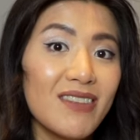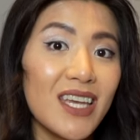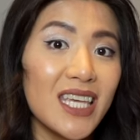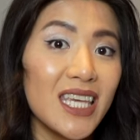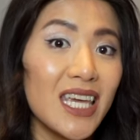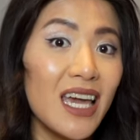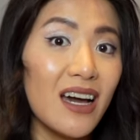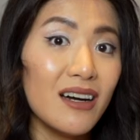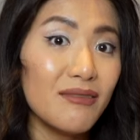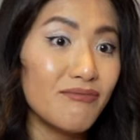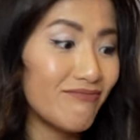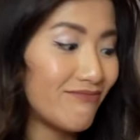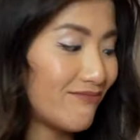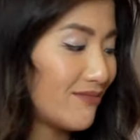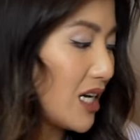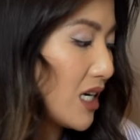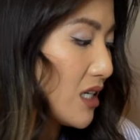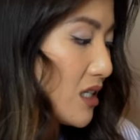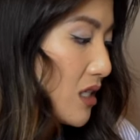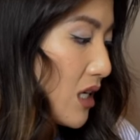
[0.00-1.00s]
Yeah,
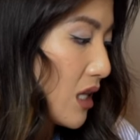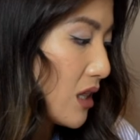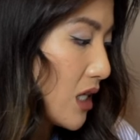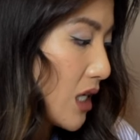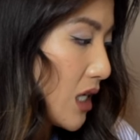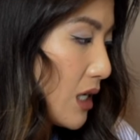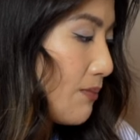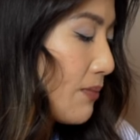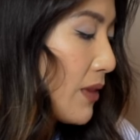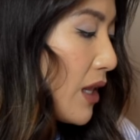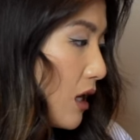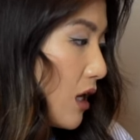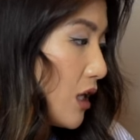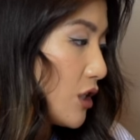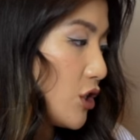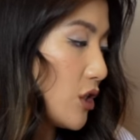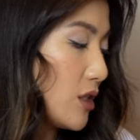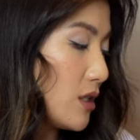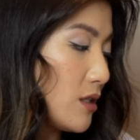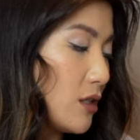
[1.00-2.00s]
I said that. I
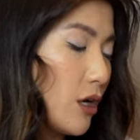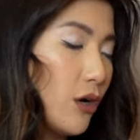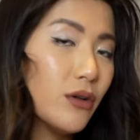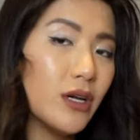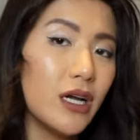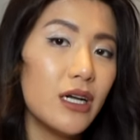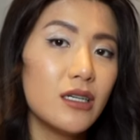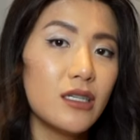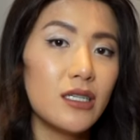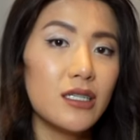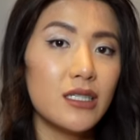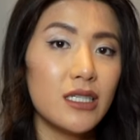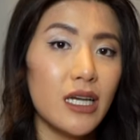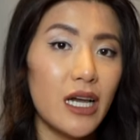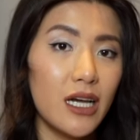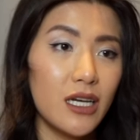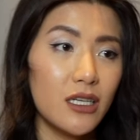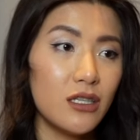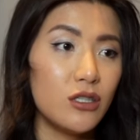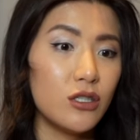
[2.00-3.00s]
just don't
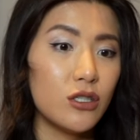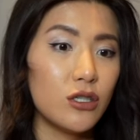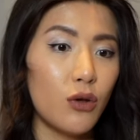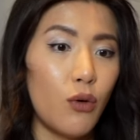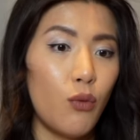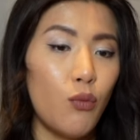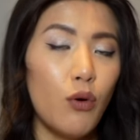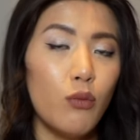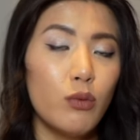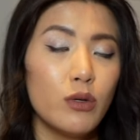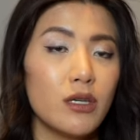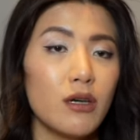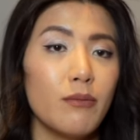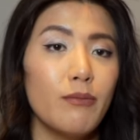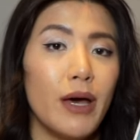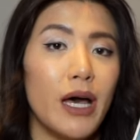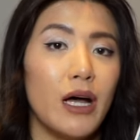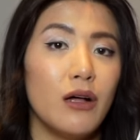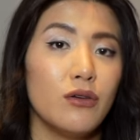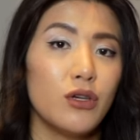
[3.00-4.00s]
understand what would
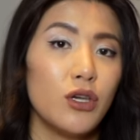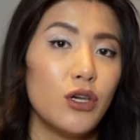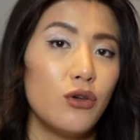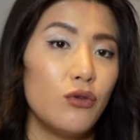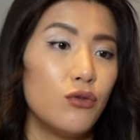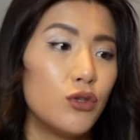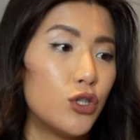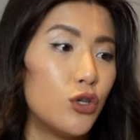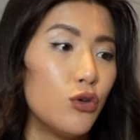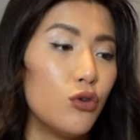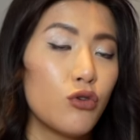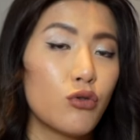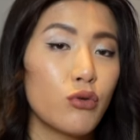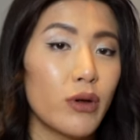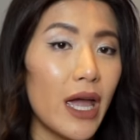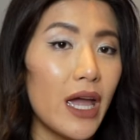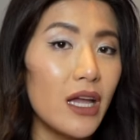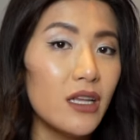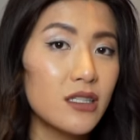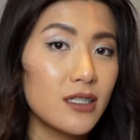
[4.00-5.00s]
compel you to
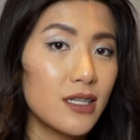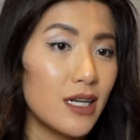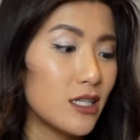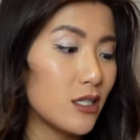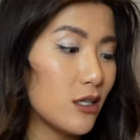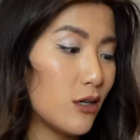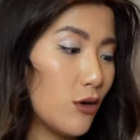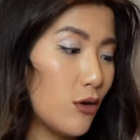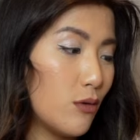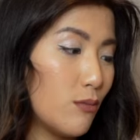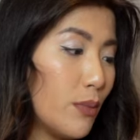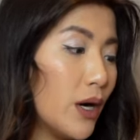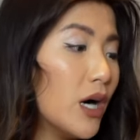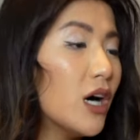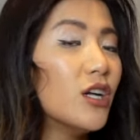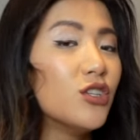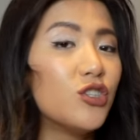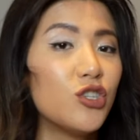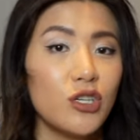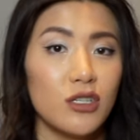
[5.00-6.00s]
create, let alone
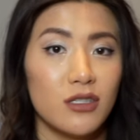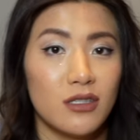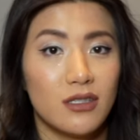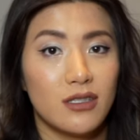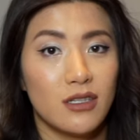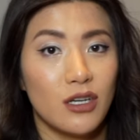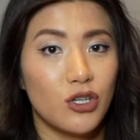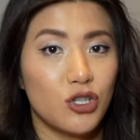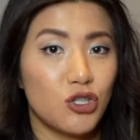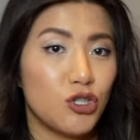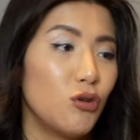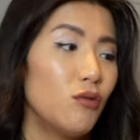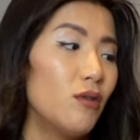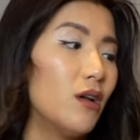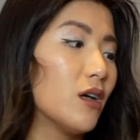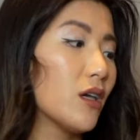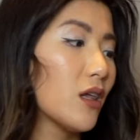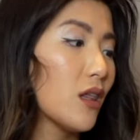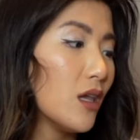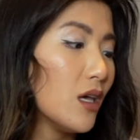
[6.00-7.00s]
purchase, a shoe
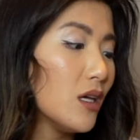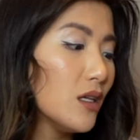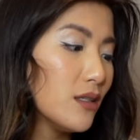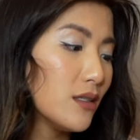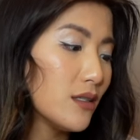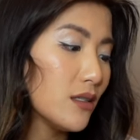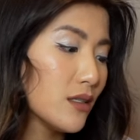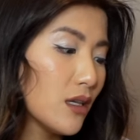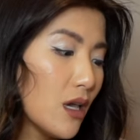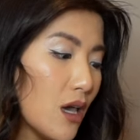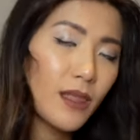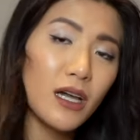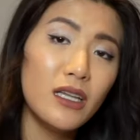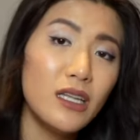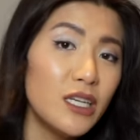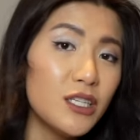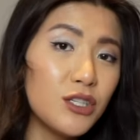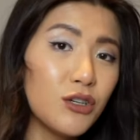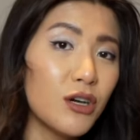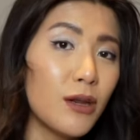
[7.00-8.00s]
like this.
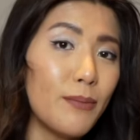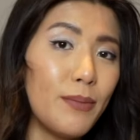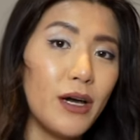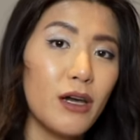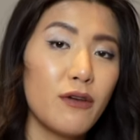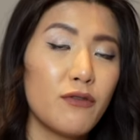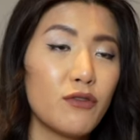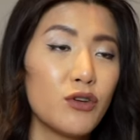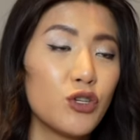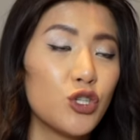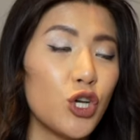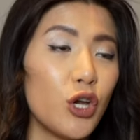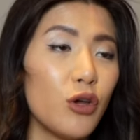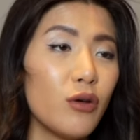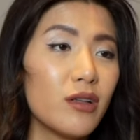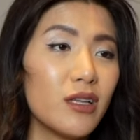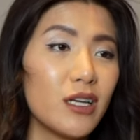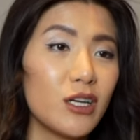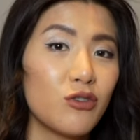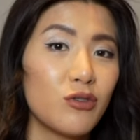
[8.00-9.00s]
Unless you're gonna buy it for a
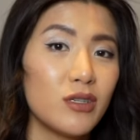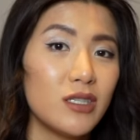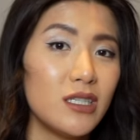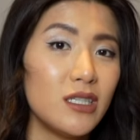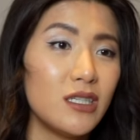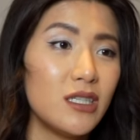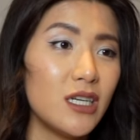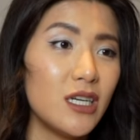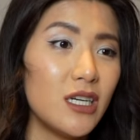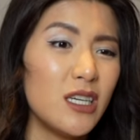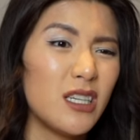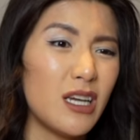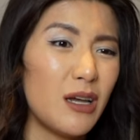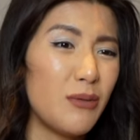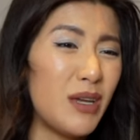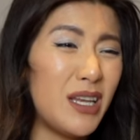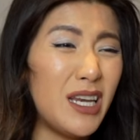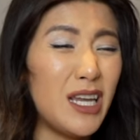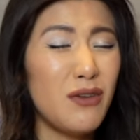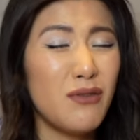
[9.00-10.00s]
joke like Christy did. I
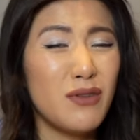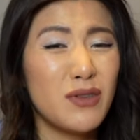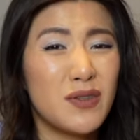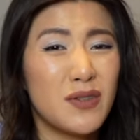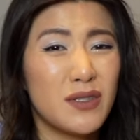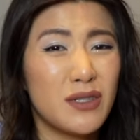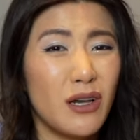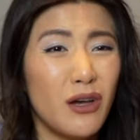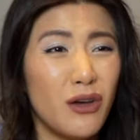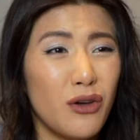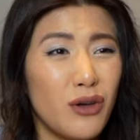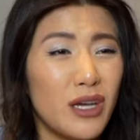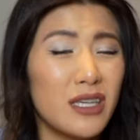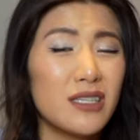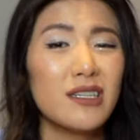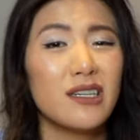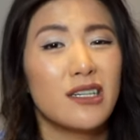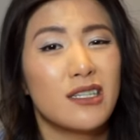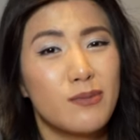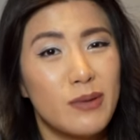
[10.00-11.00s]
mean, even so, it's
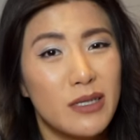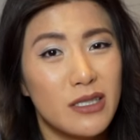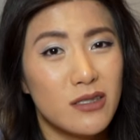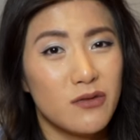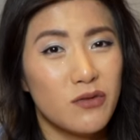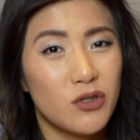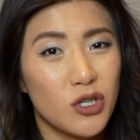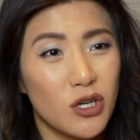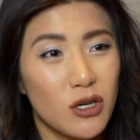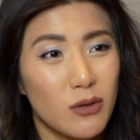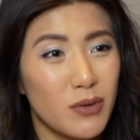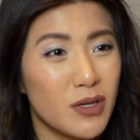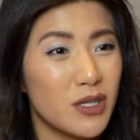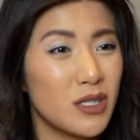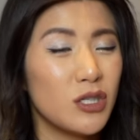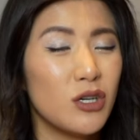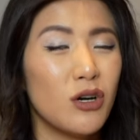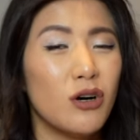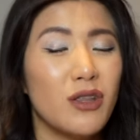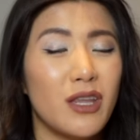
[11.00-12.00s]
an expensive joke, because
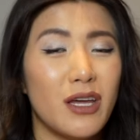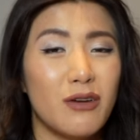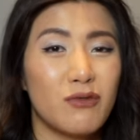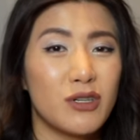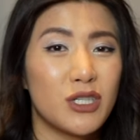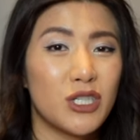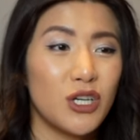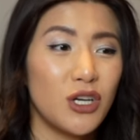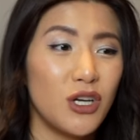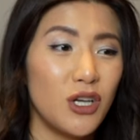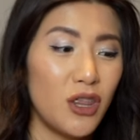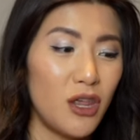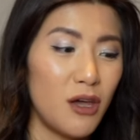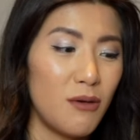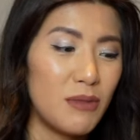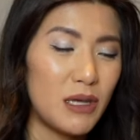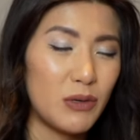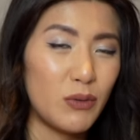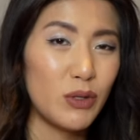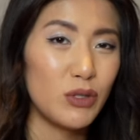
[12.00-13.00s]
you can't then return
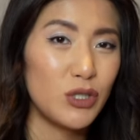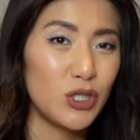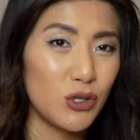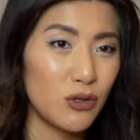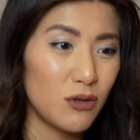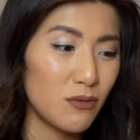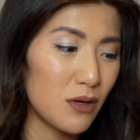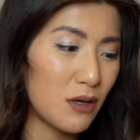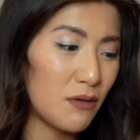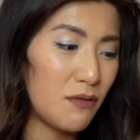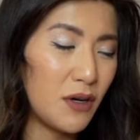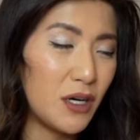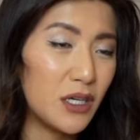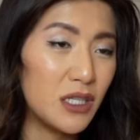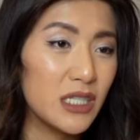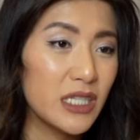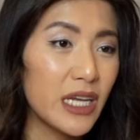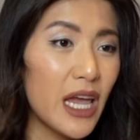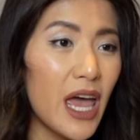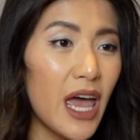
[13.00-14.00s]
them. They won't do the
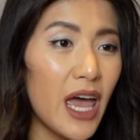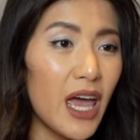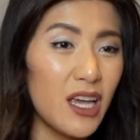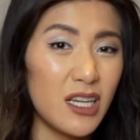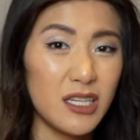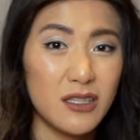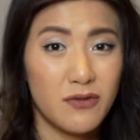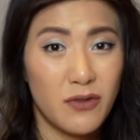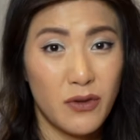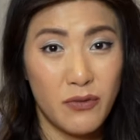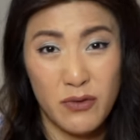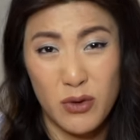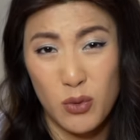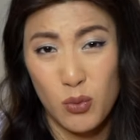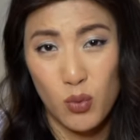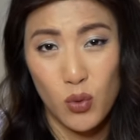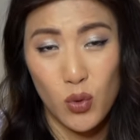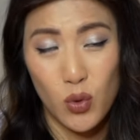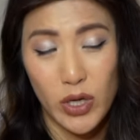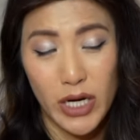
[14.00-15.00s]
refund. It's if
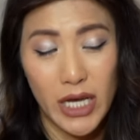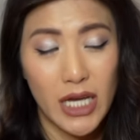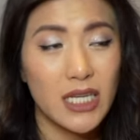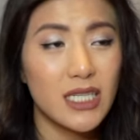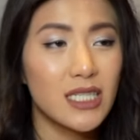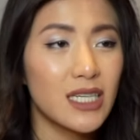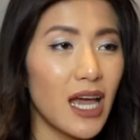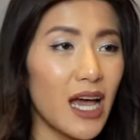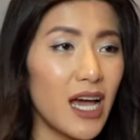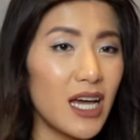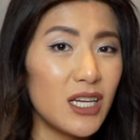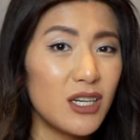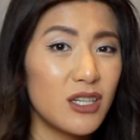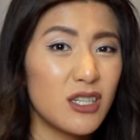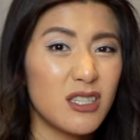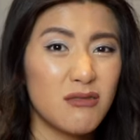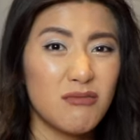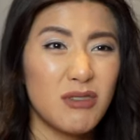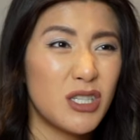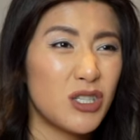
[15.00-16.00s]
you've worn it, and
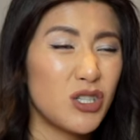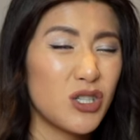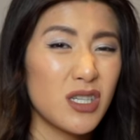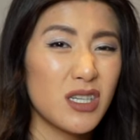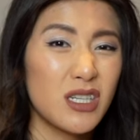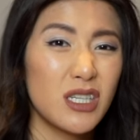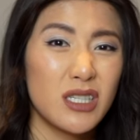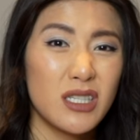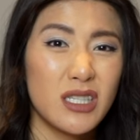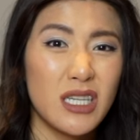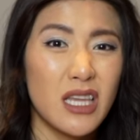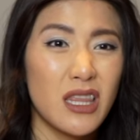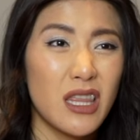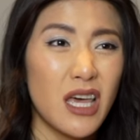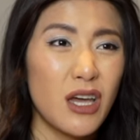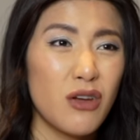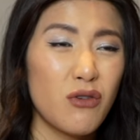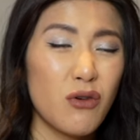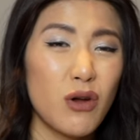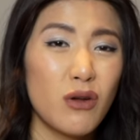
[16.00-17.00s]
it's just gonna sit
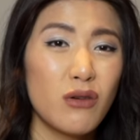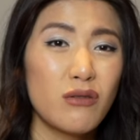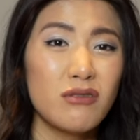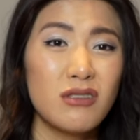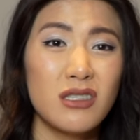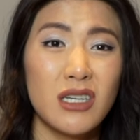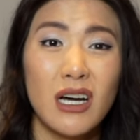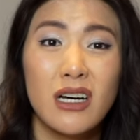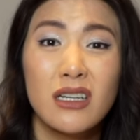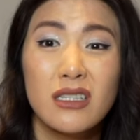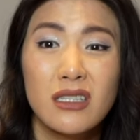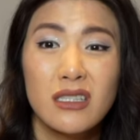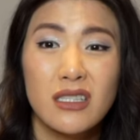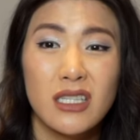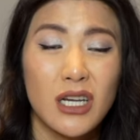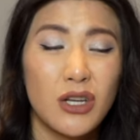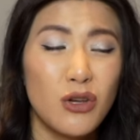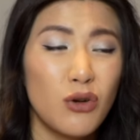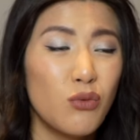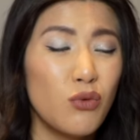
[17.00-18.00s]
there growing dust
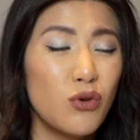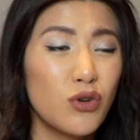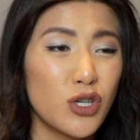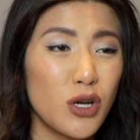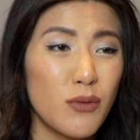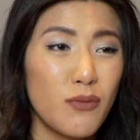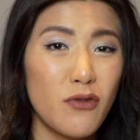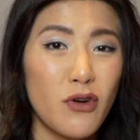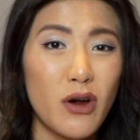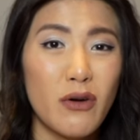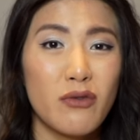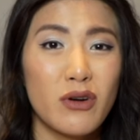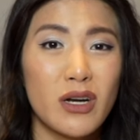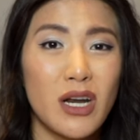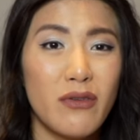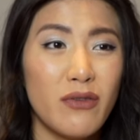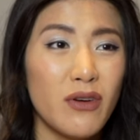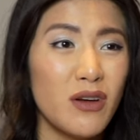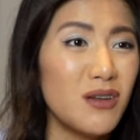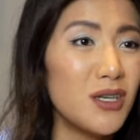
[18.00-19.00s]
in your wardrobe forever and
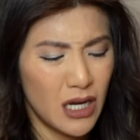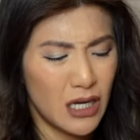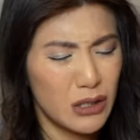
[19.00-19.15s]
ever.